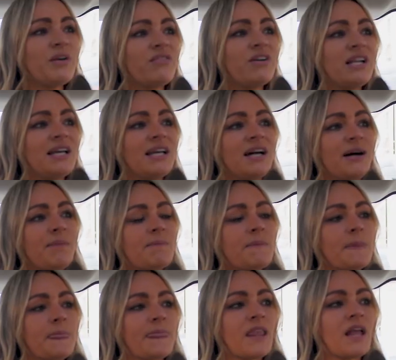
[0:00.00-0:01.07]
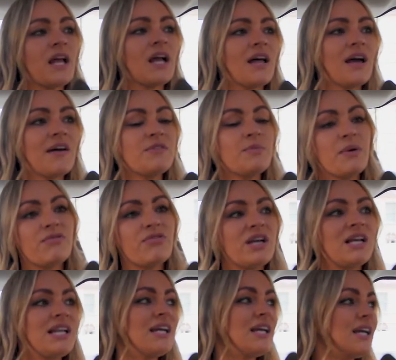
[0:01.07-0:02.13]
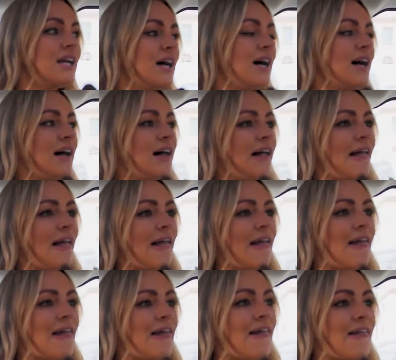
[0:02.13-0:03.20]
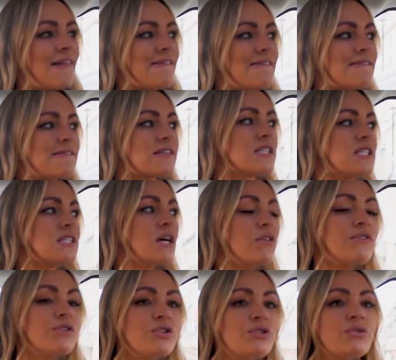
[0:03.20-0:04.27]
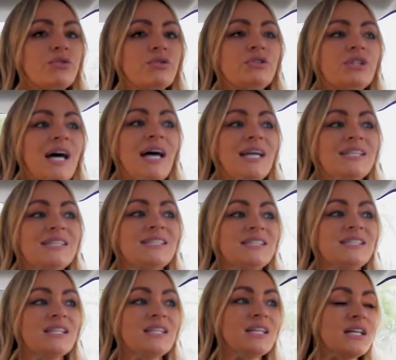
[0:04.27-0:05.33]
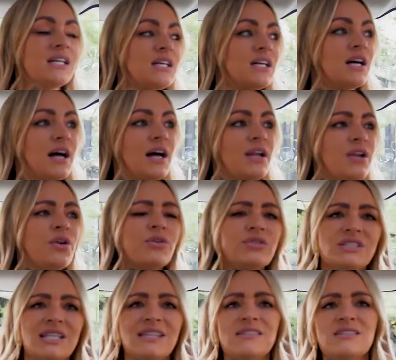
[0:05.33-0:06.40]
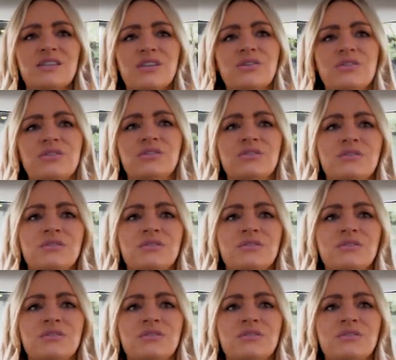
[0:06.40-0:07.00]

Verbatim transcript: be really, um, they have to be really uh, self-assured and not insecure.